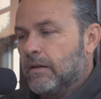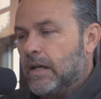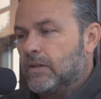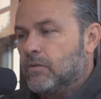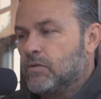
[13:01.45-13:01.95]

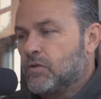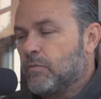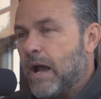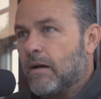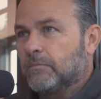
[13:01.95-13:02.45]
and you
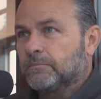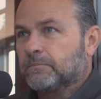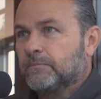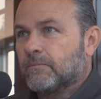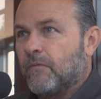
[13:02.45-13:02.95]
zoom out
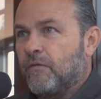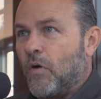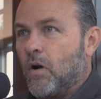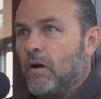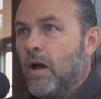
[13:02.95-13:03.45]

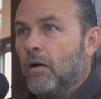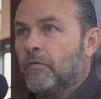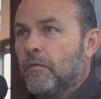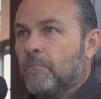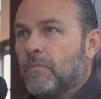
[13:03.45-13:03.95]
far
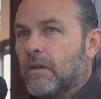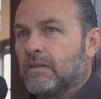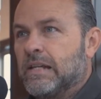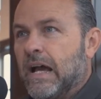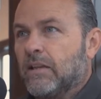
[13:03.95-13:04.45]
enough,
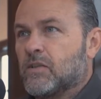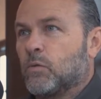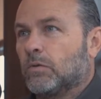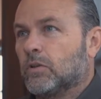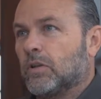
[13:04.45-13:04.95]
Dallas
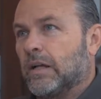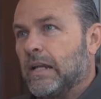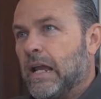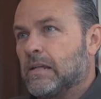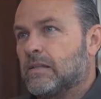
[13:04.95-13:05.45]
will look like
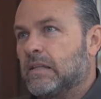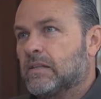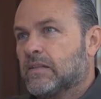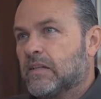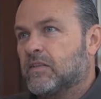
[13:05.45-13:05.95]
it has
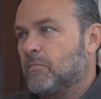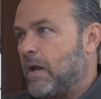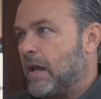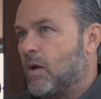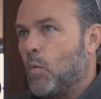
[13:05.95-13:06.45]
these
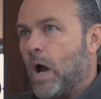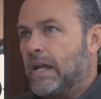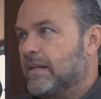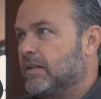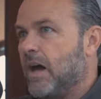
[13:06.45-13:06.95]
systematic
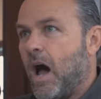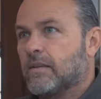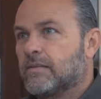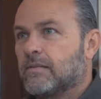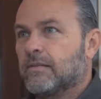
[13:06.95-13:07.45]
white
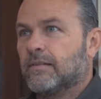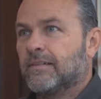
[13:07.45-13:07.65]
dots